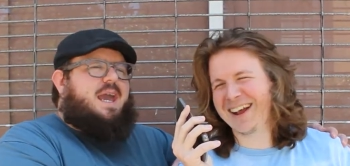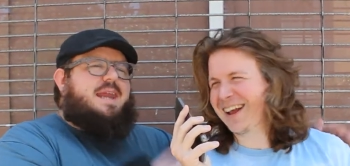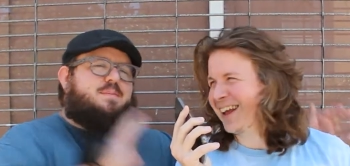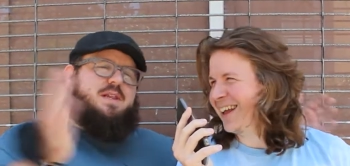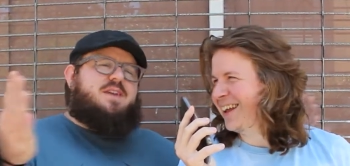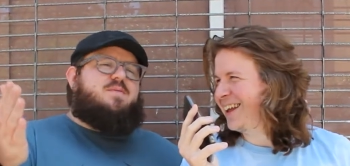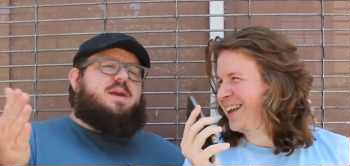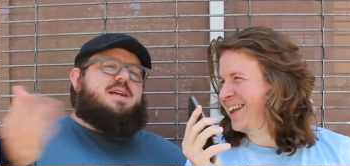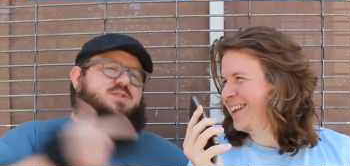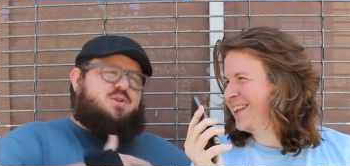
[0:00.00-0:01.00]
Speaker 1: and believe
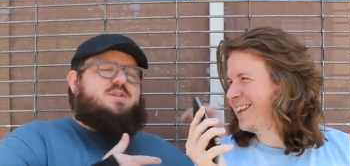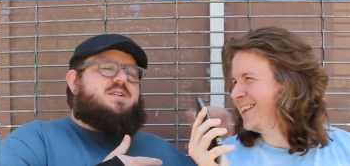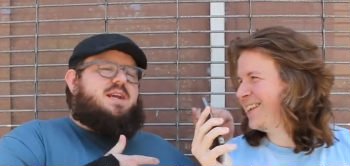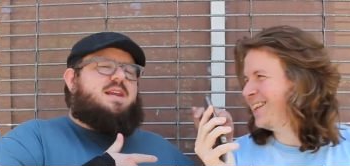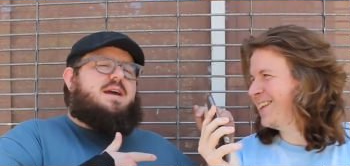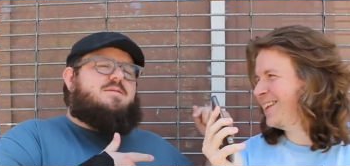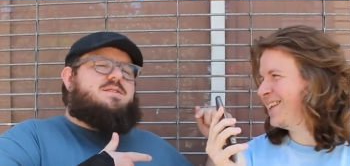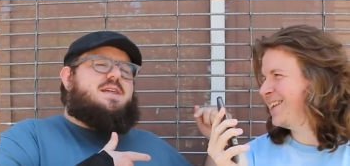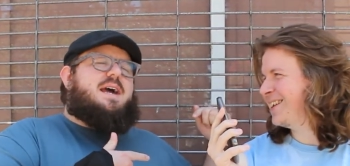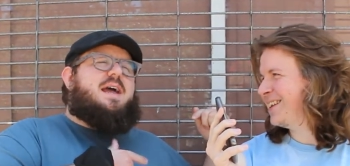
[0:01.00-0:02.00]
me, as soon as he
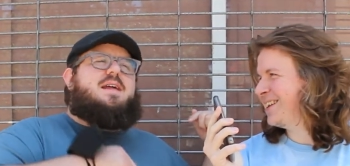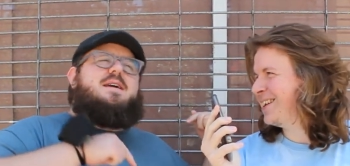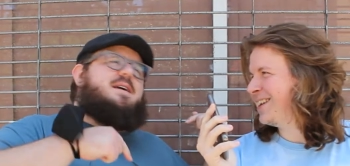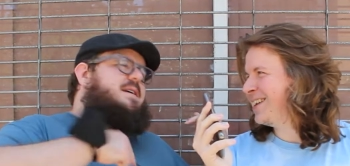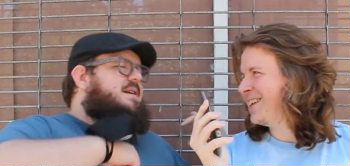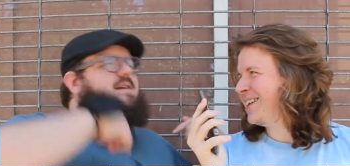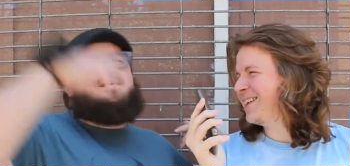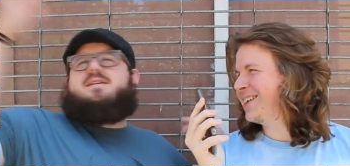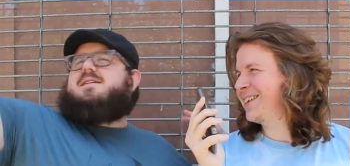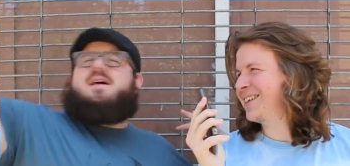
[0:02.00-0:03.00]
announced that,
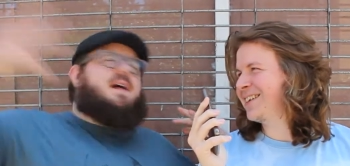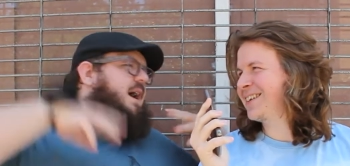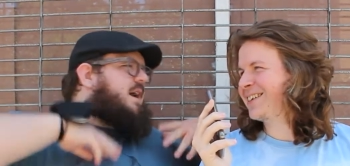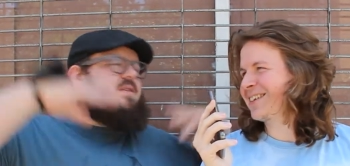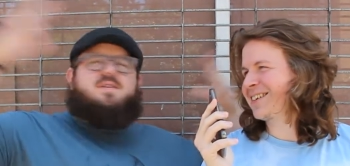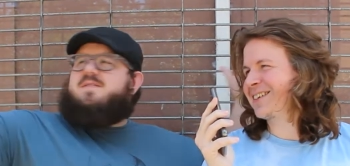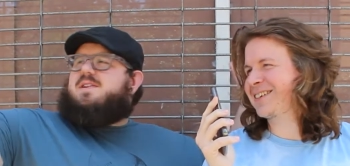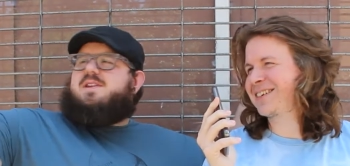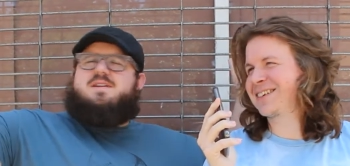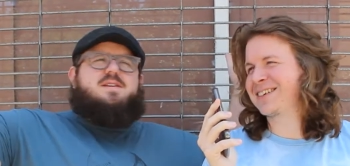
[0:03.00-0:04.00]
uh, the
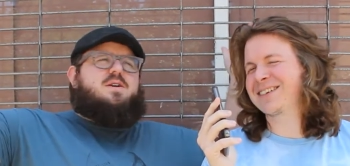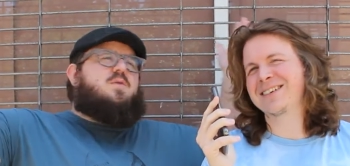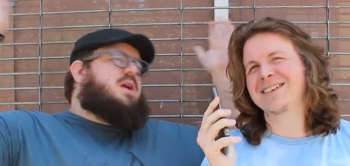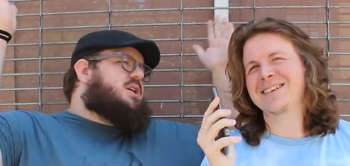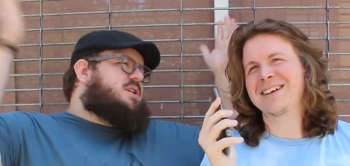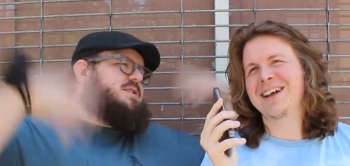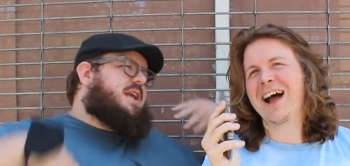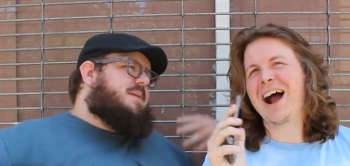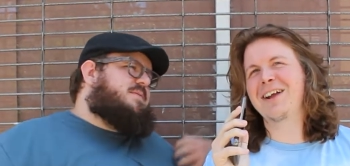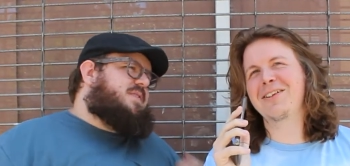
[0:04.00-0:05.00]
the donations
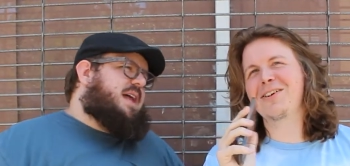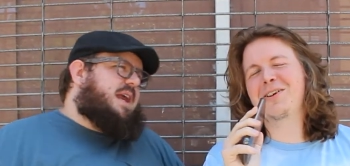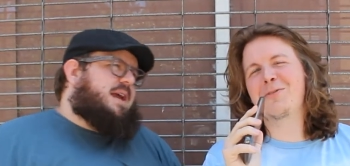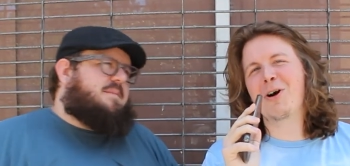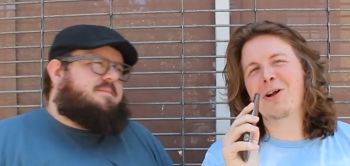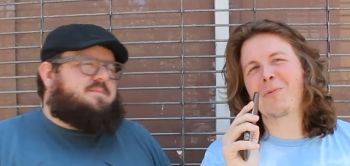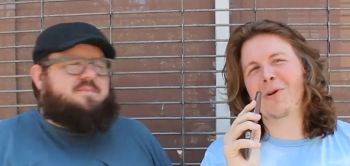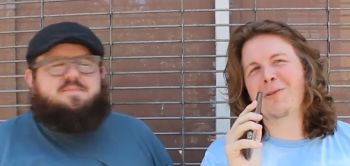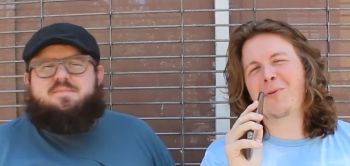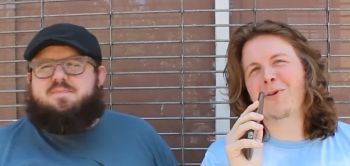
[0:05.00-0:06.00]
came. I literally up. woke up
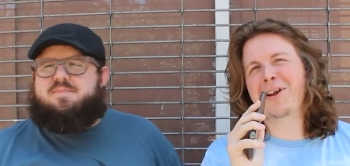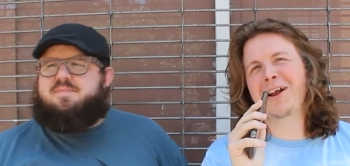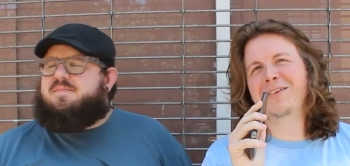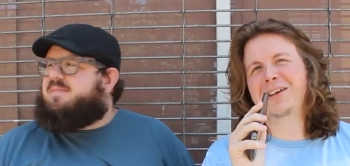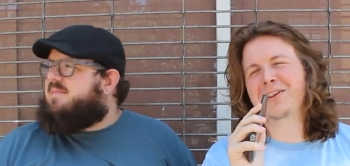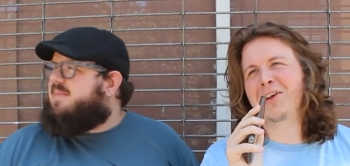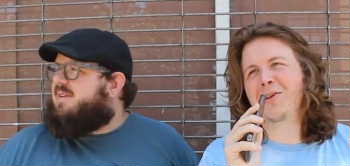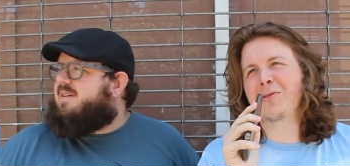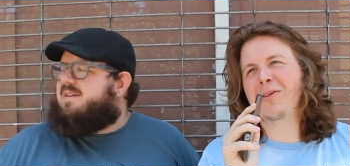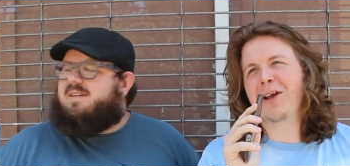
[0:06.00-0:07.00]
one morning.
Speaker 2: I was like,
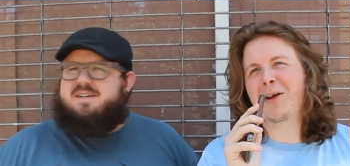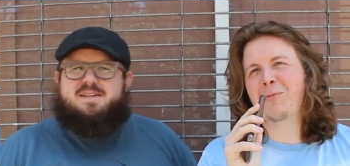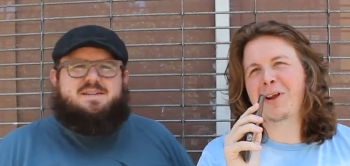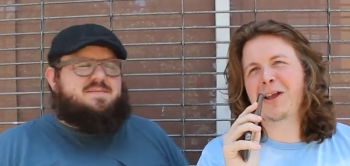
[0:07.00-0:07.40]
dude, we